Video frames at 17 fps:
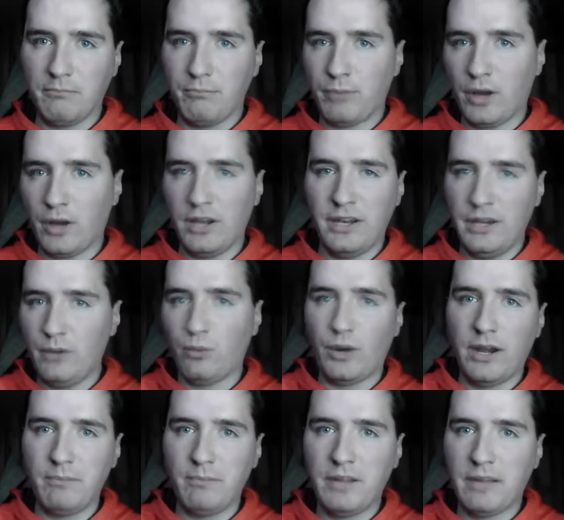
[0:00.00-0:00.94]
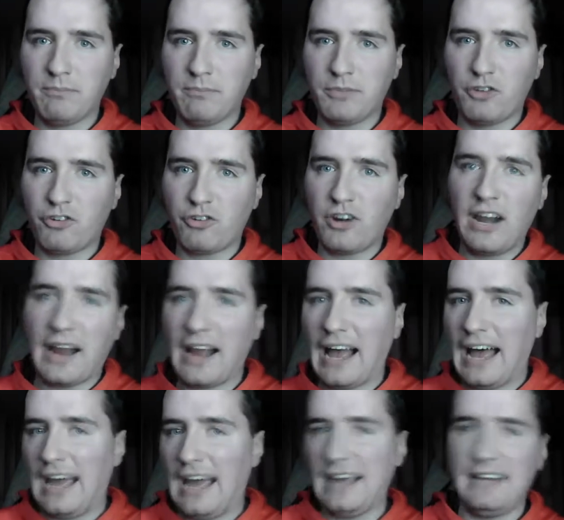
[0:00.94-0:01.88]
but he ran me up the track.
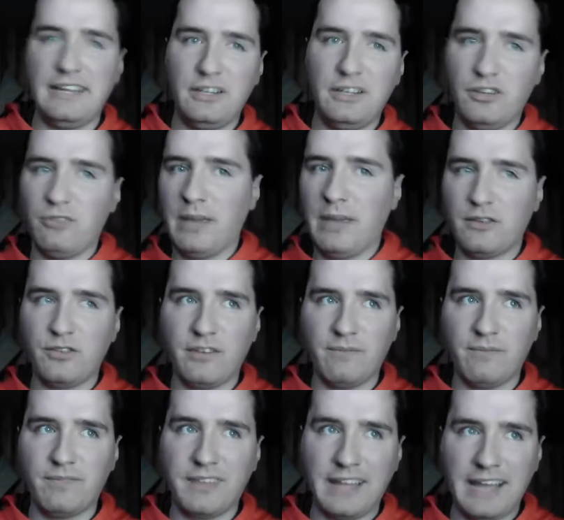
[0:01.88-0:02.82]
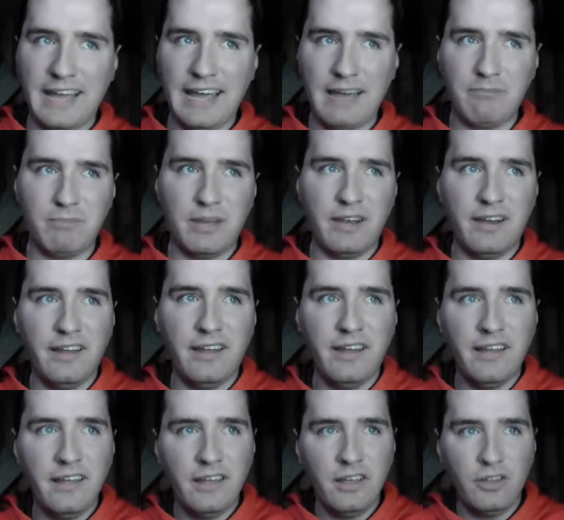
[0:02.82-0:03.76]
I need to make something happen.
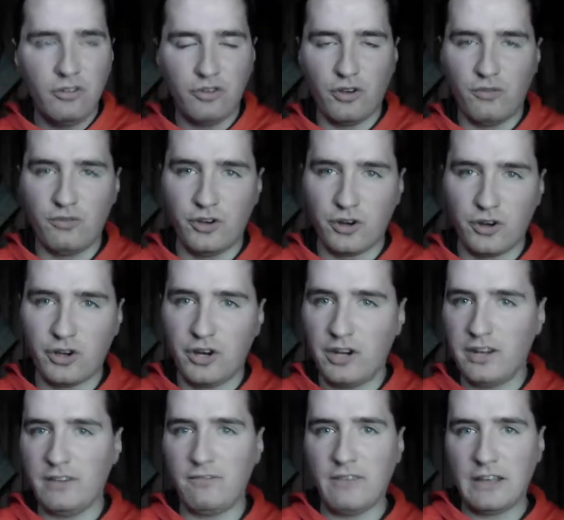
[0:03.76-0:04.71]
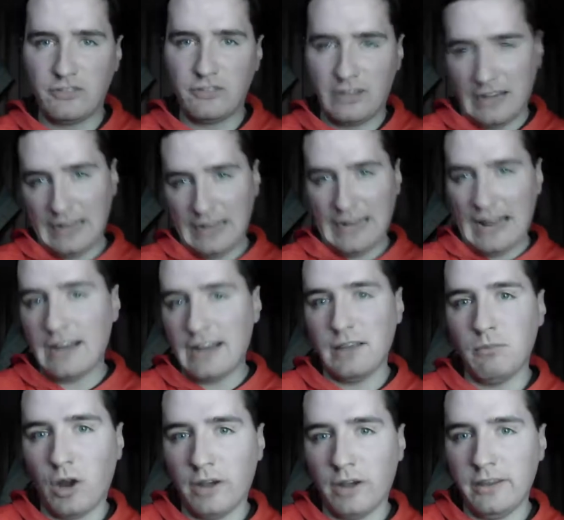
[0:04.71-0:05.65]
So if you're going to investigate
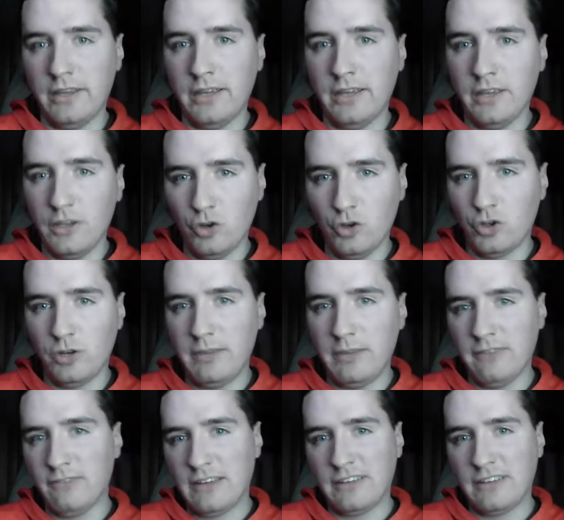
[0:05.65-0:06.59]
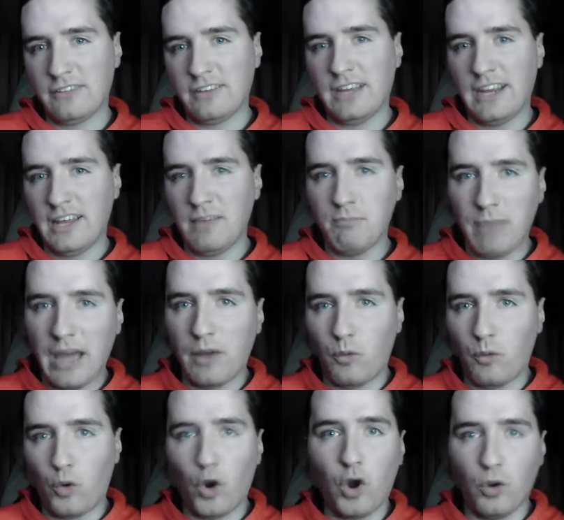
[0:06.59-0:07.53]
anybody, you should be investigating Ben
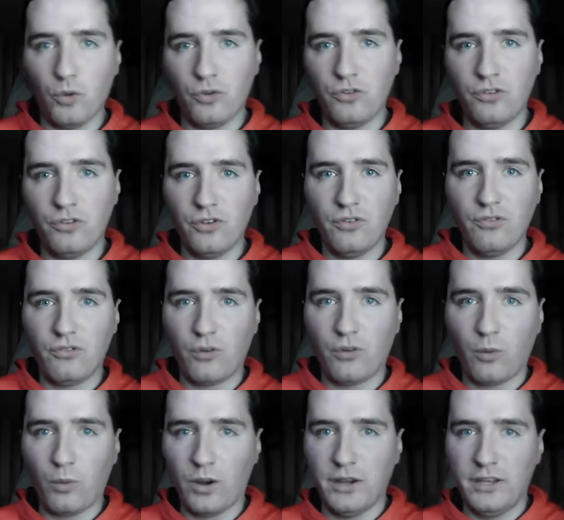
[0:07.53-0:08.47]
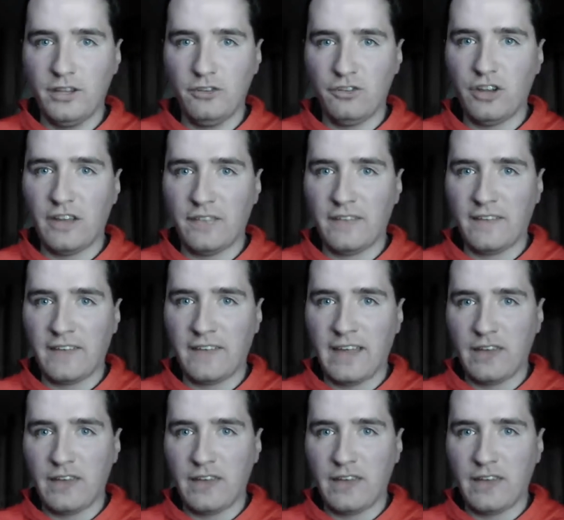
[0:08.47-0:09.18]
Rhodes for what he's done the last